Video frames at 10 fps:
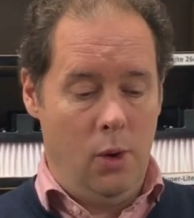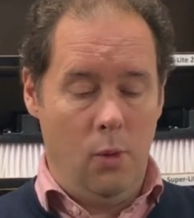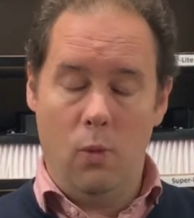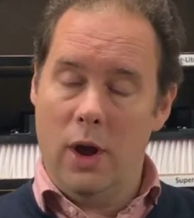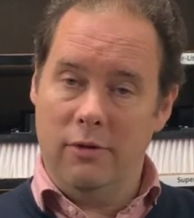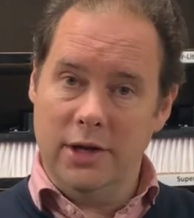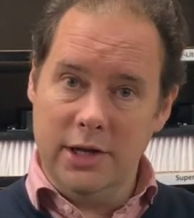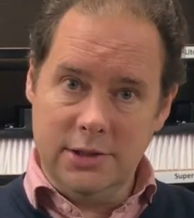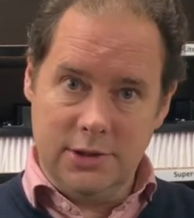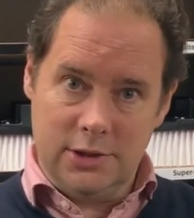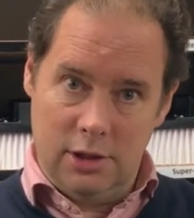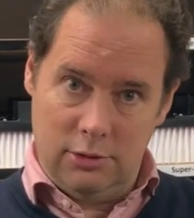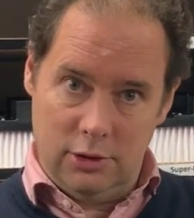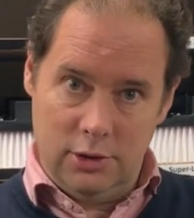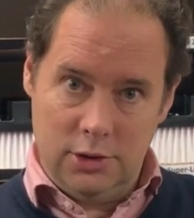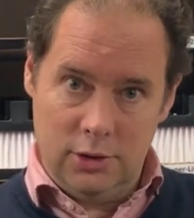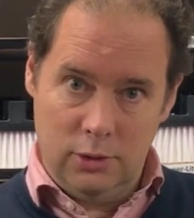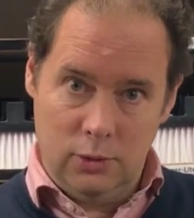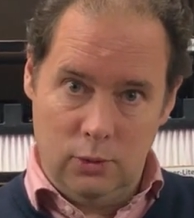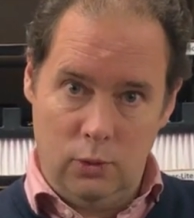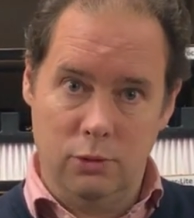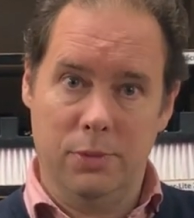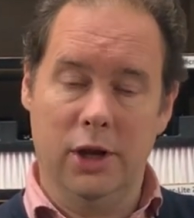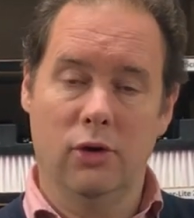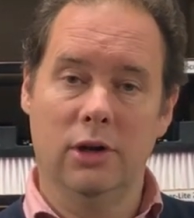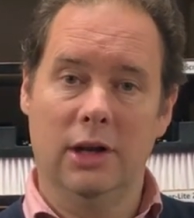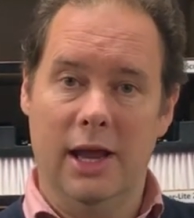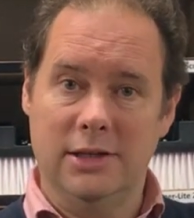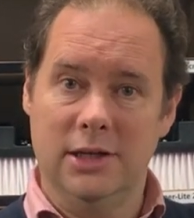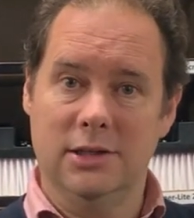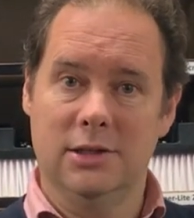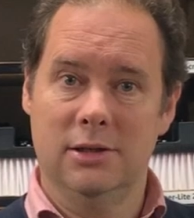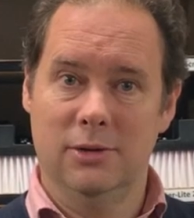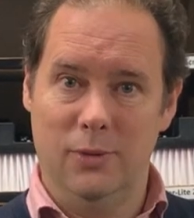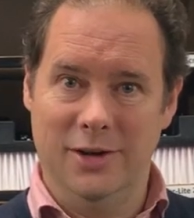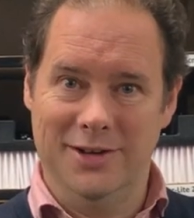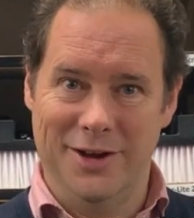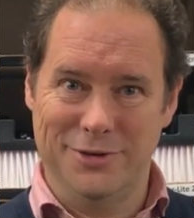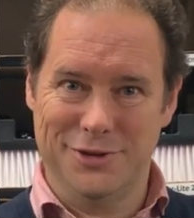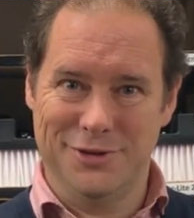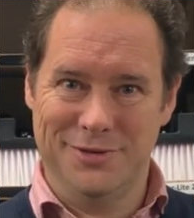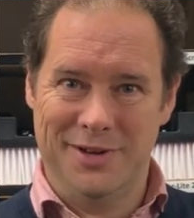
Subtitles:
Where it isn't so good would be on leaded windows.